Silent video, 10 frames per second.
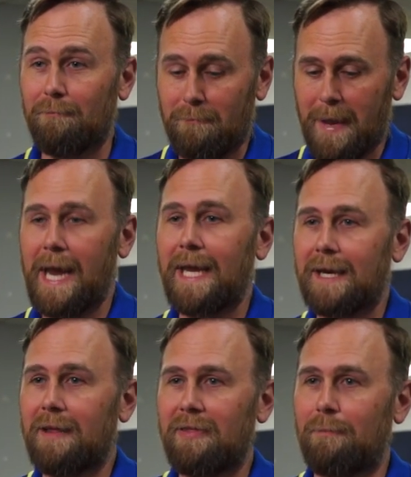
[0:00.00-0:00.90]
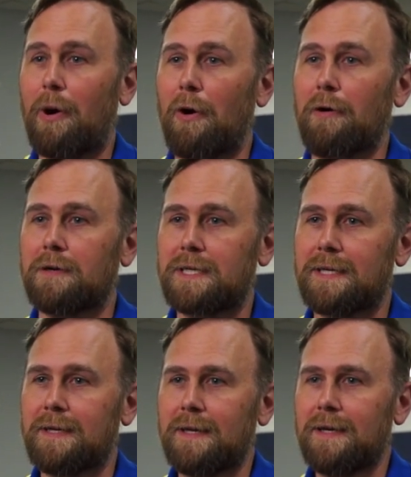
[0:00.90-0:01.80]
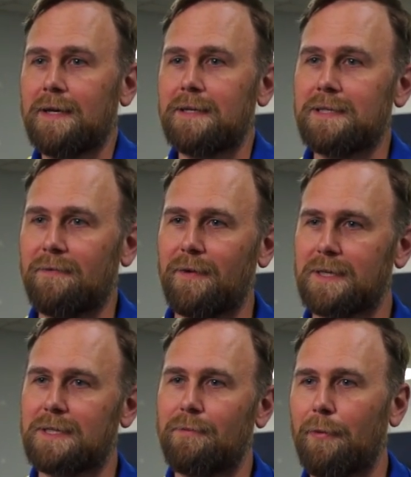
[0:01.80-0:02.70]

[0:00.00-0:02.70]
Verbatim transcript: made the part to fix the